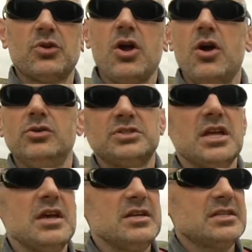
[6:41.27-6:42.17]
Coast
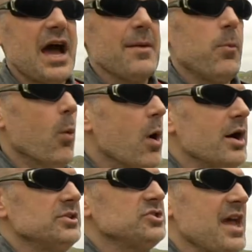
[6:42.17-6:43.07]
Type
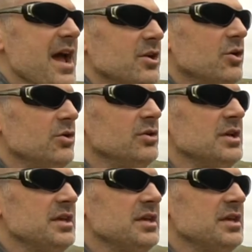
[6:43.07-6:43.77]
1 channel,